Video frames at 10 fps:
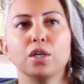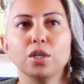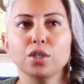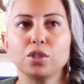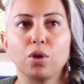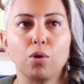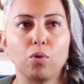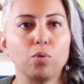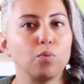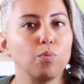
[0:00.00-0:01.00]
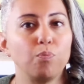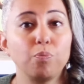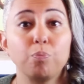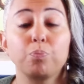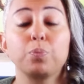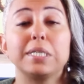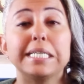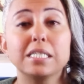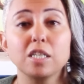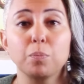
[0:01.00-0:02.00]
So
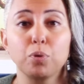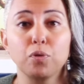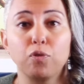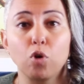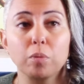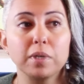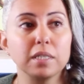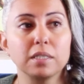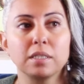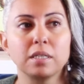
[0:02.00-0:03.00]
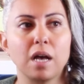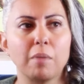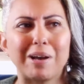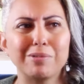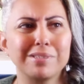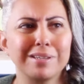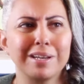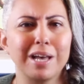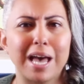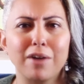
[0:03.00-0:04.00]
decent performance. Um, I would
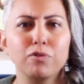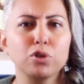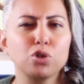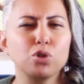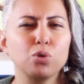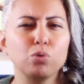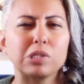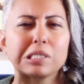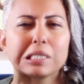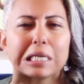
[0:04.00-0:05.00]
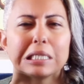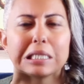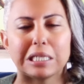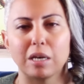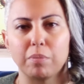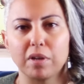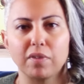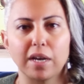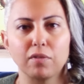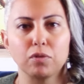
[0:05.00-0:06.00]
say average to slightly
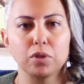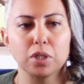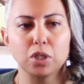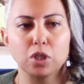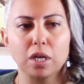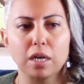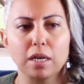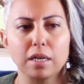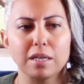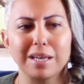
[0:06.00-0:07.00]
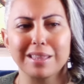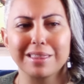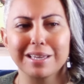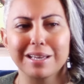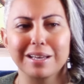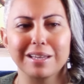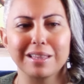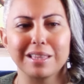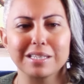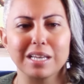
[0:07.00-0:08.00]
above average. Uh, I
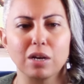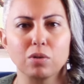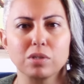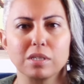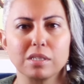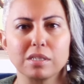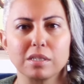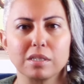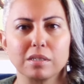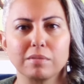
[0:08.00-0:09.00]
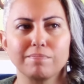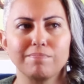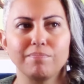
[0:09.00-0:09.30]
think this house, it's a